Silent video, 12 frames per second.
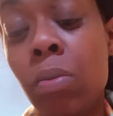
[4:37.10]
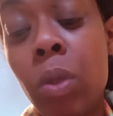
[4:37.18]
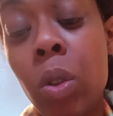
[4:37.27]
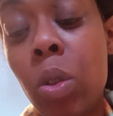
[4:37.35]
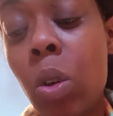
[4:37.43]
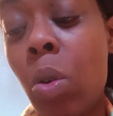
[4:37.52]

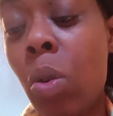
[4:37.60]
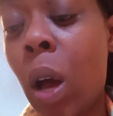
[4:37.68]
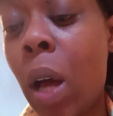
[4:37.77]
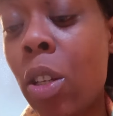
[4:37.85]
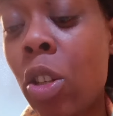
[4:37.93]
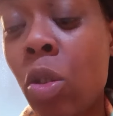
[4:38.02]
sure
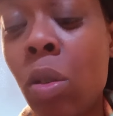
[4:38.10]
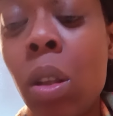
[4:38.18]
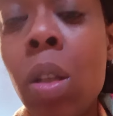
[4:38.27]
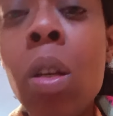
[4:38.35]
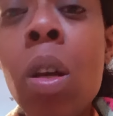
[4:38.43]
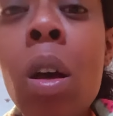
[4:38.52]
got
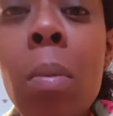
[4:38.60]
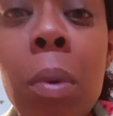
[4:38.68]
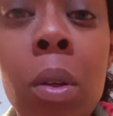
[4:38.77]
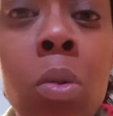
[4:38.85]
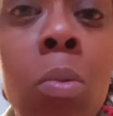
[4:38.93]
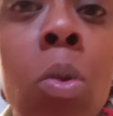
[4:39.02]
strengthened up
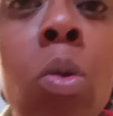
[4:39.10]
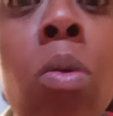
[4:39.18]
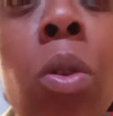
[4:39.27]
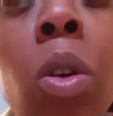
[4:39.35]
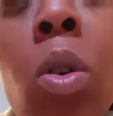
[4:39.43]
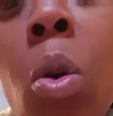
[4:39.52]
and you
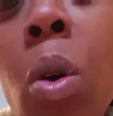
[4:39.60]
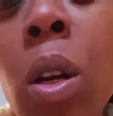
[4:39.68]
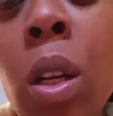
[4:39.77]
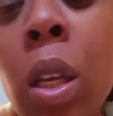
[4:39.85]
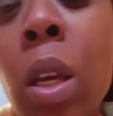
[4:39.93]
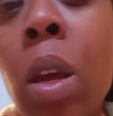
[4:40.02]
moved
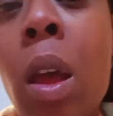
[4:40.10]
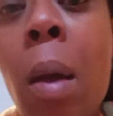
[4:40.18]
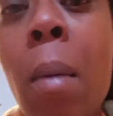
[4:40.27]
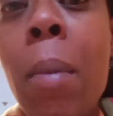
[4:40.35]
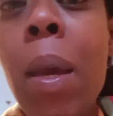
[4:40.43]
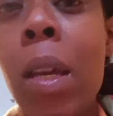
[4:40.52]
accordingly.
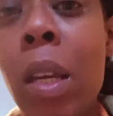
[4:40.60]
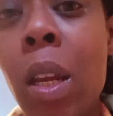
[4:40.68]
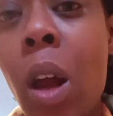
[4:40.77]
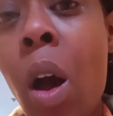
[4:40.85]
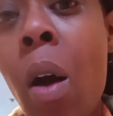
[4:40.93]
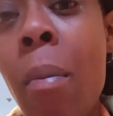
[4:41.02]
Making it
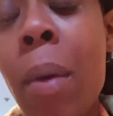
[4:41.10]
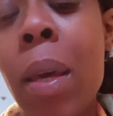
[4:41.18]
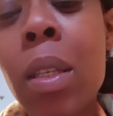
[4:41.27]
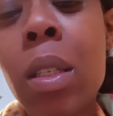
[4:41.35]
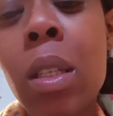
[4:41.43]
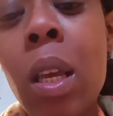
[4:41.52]
all make
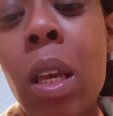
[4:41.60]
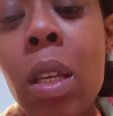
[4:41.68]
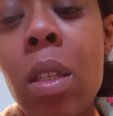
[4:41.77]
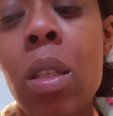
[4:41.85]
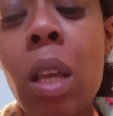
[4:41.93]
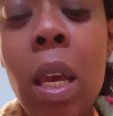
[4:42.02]

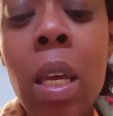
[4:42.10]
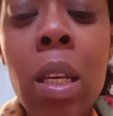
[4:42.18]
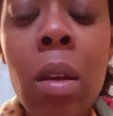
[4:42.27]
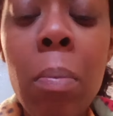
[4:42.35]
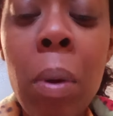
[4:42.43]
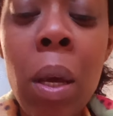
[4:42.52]
sense.
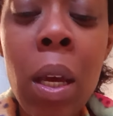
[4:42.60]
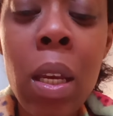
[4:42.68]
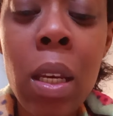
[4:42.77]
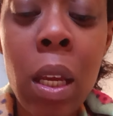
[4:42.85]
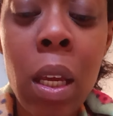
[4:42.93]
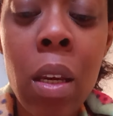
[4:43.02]

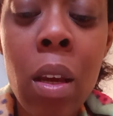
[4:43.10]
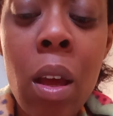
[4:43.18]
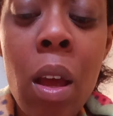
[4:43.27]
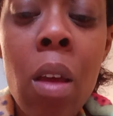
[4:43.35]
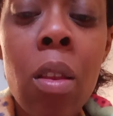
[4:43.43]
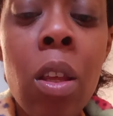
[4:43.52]
Independent.
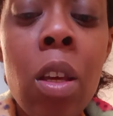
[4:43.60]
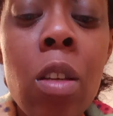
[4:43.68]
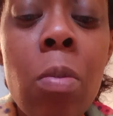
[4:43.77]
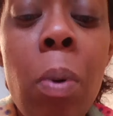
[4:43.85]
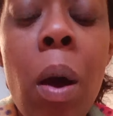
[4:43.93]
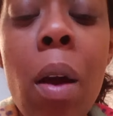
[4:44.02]
This
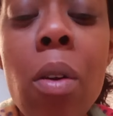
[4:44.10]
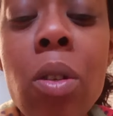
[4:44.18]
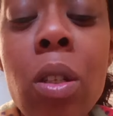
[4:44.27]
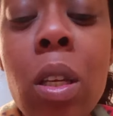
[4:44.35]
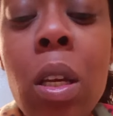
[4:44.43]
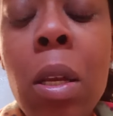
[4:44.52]

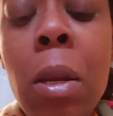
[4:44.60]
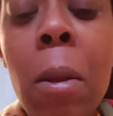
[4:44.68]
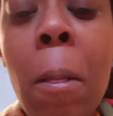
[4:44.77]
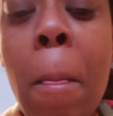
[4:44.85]
person